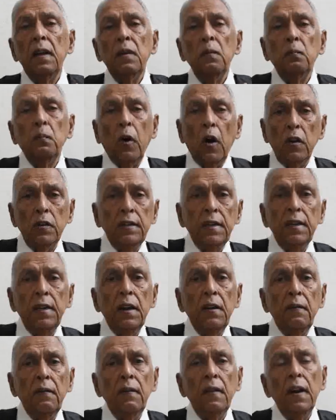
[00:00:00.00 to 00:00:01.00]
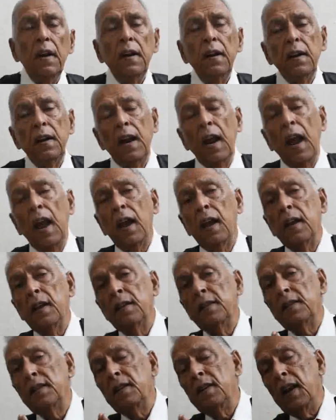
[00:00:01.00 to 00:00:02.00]
positive, tag
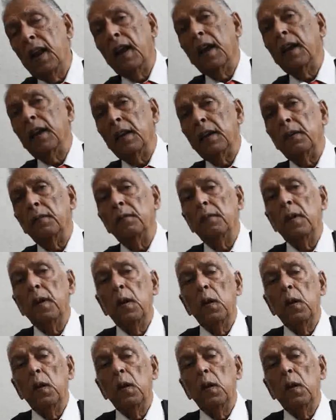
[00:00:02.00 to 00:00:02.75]
is negative.